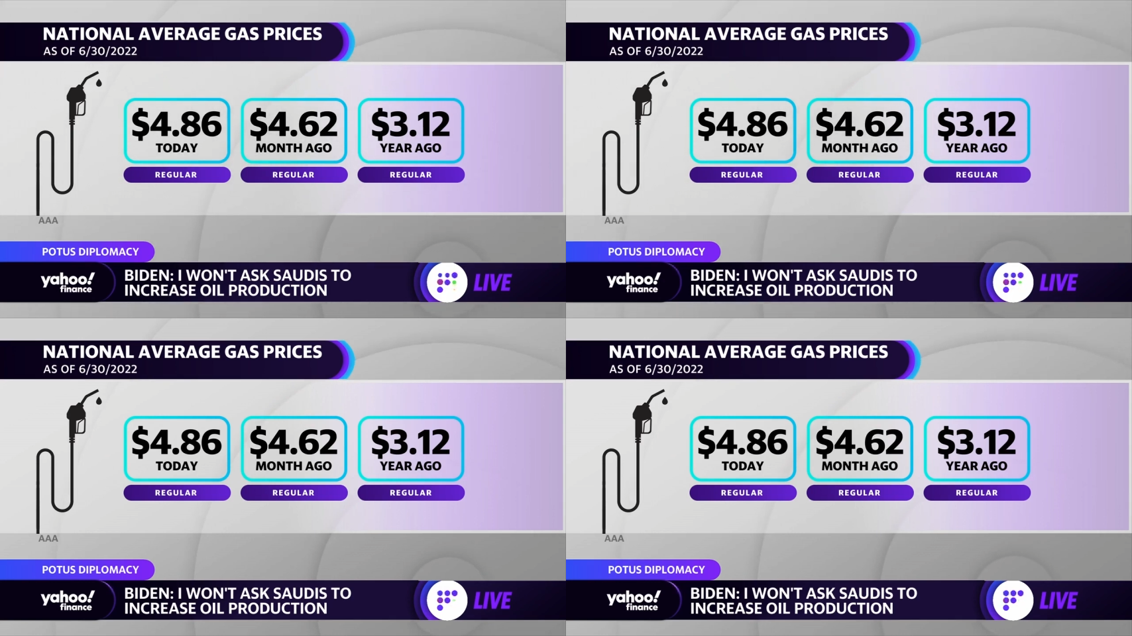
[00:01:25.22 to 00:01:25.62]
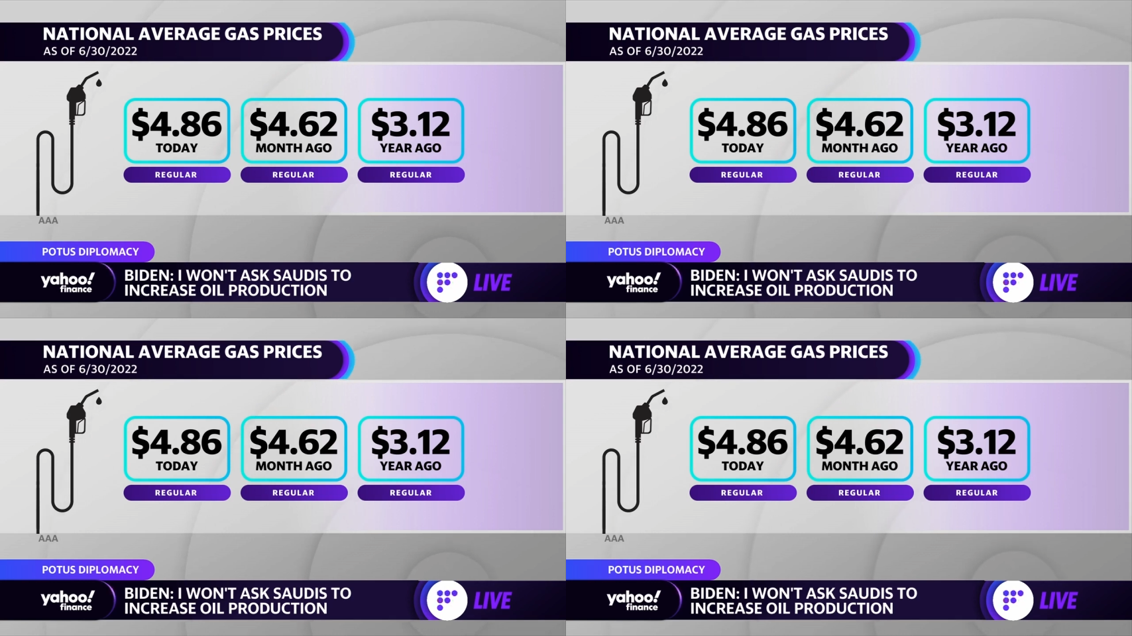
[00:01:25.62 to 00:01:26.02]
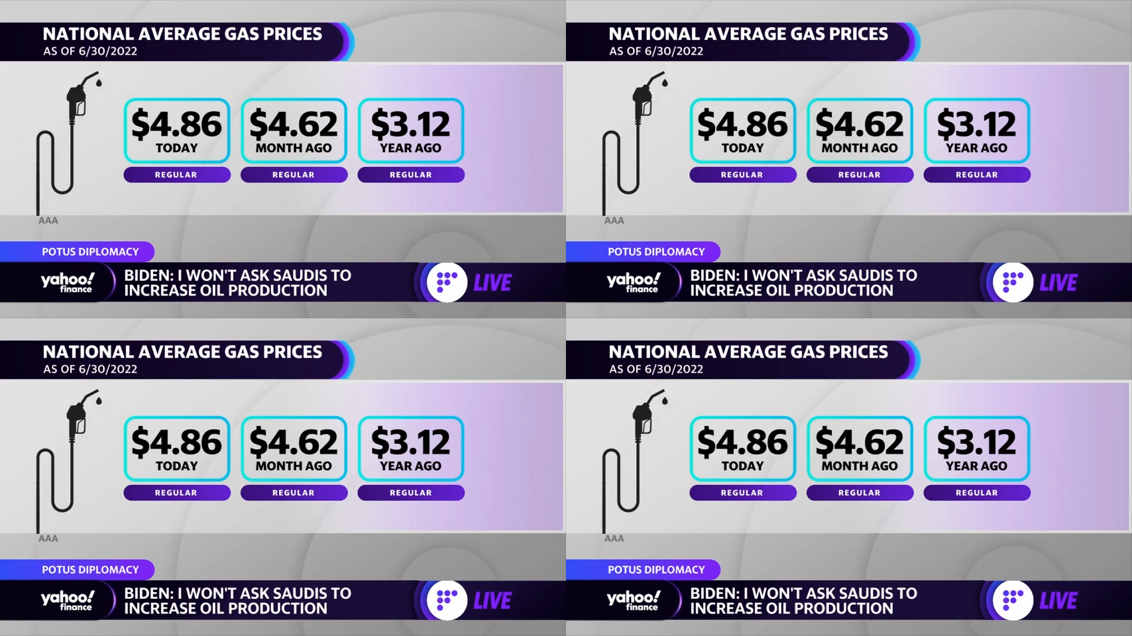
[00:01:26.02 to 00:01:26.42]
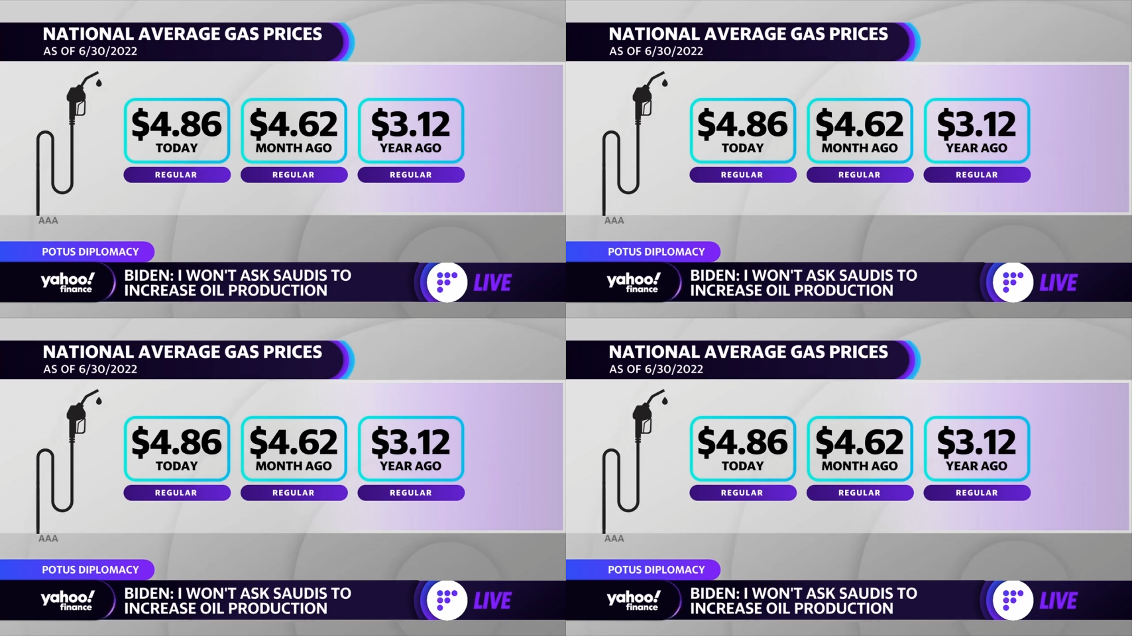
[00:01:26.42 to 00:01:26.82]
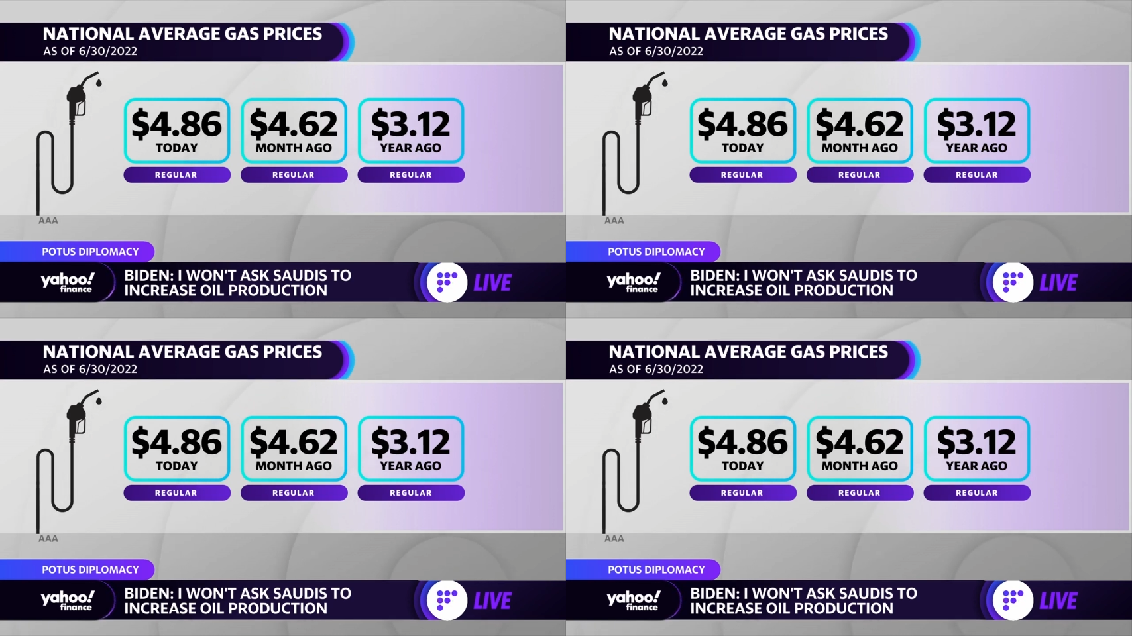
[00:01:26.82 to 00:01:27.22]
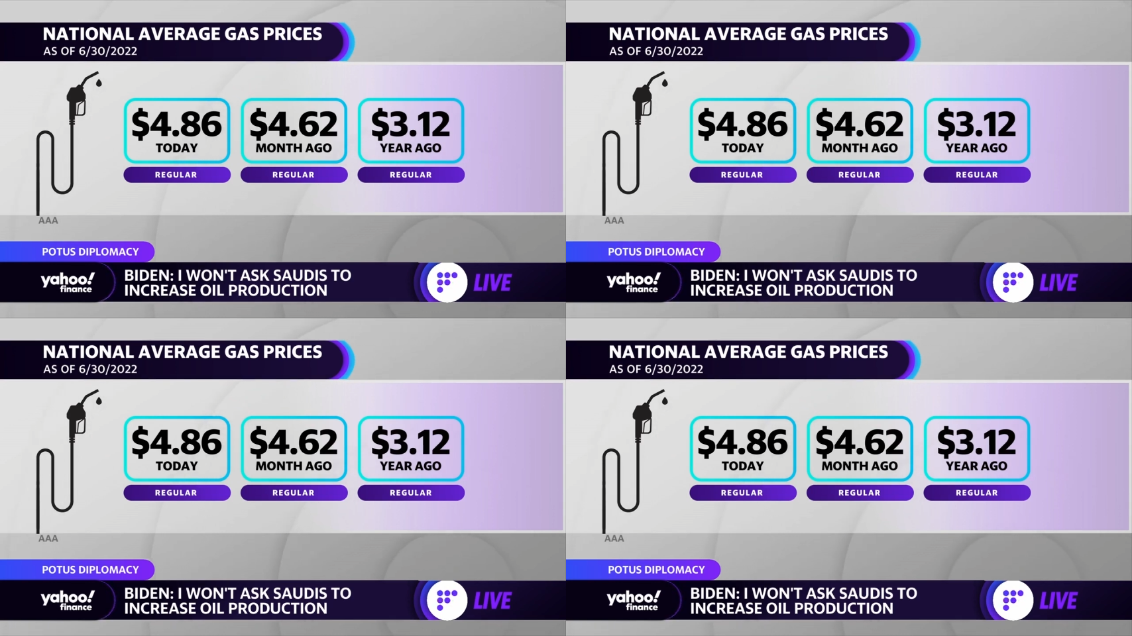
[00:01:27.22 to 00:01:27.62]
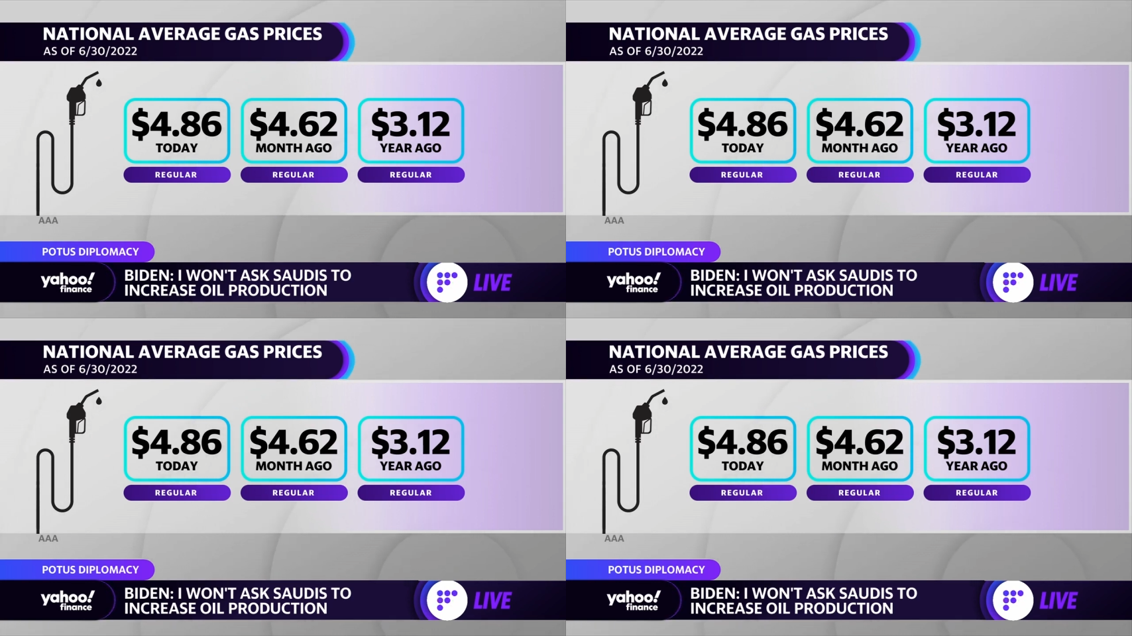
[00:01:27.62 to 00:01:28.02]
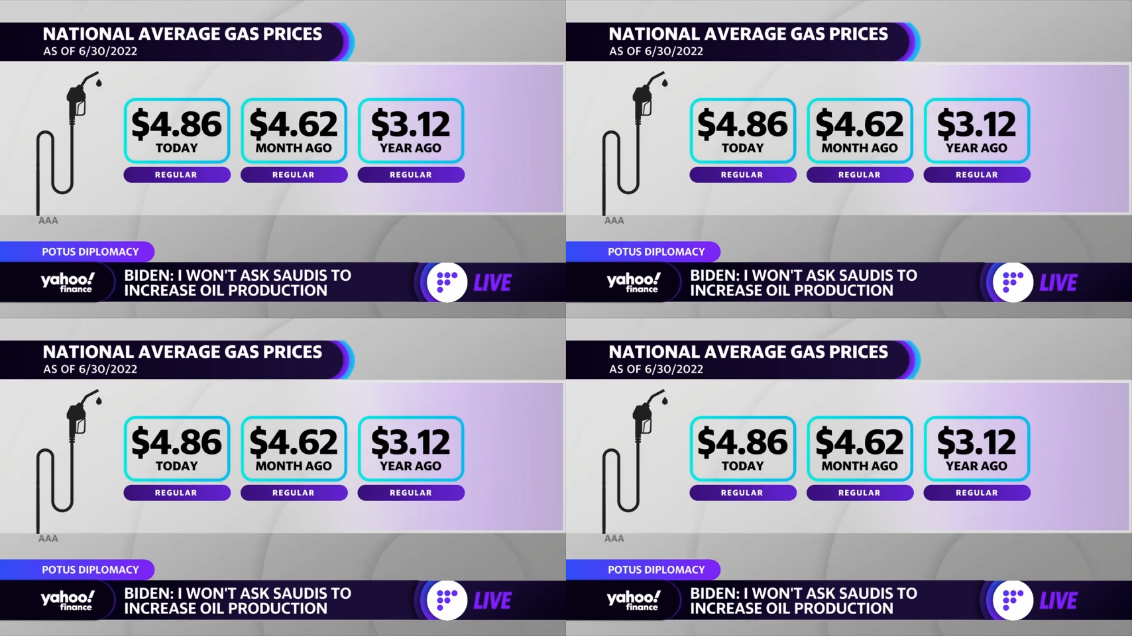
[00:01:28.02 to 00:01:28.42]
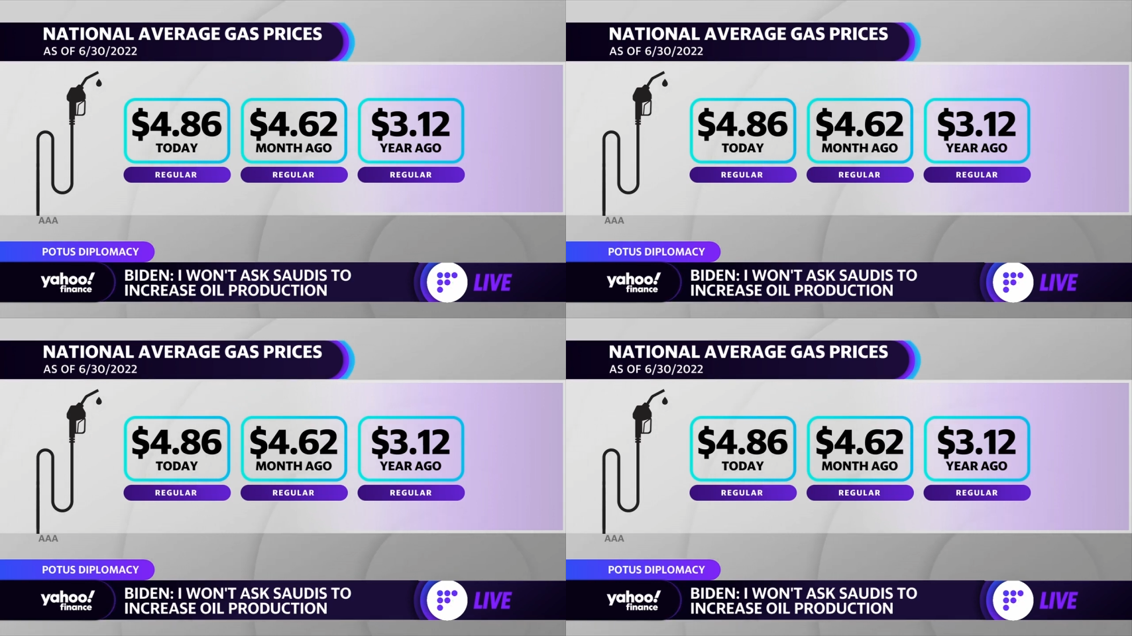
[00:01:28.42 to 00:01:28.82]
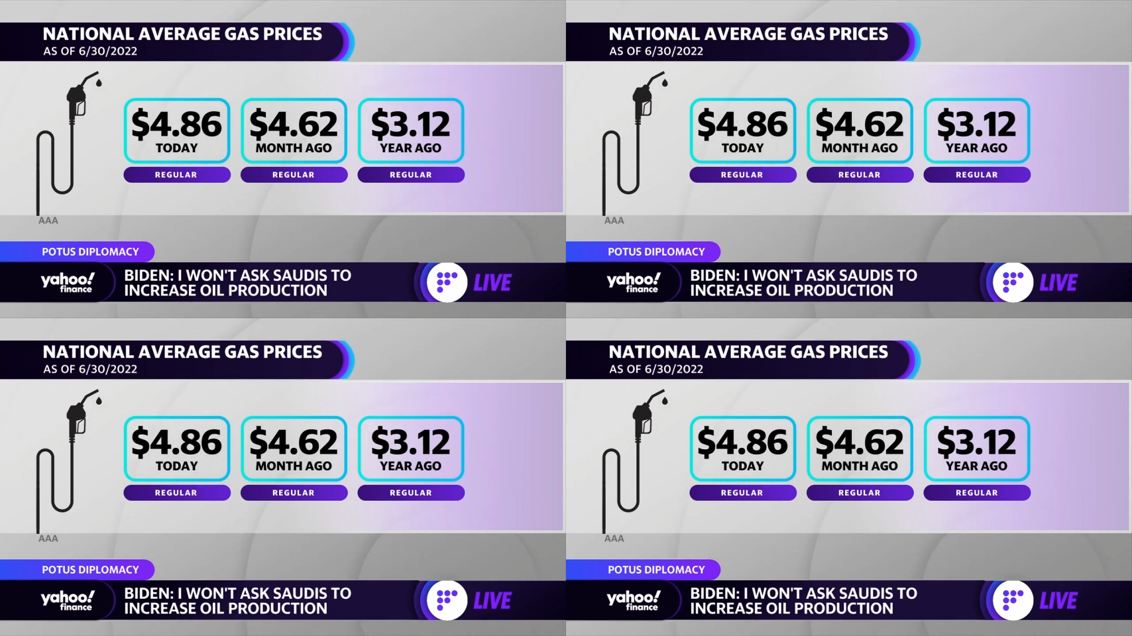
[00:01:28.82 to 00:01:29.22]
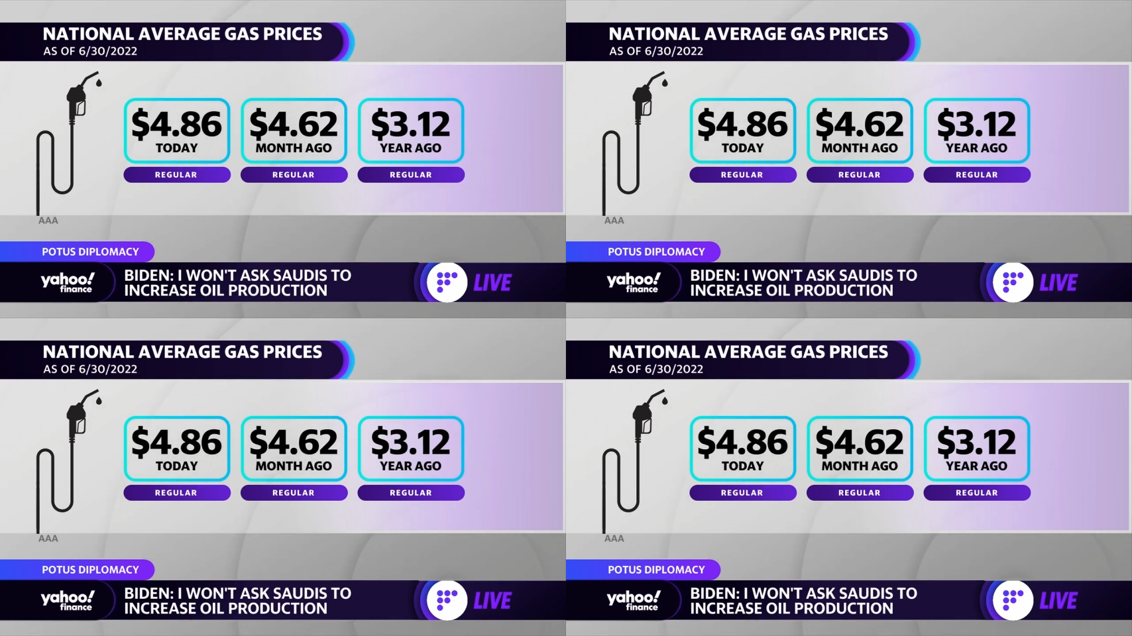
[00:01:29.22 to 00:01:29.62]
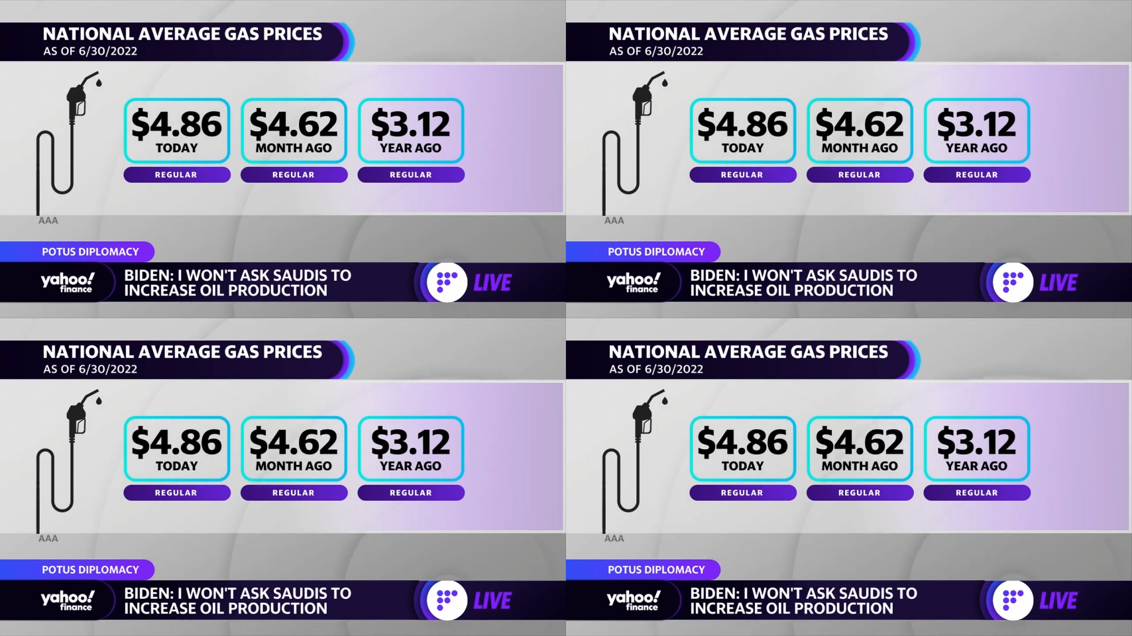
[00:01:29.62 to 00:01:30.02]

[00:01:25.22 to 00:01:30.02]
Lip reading: Nobody's mouth can be seen.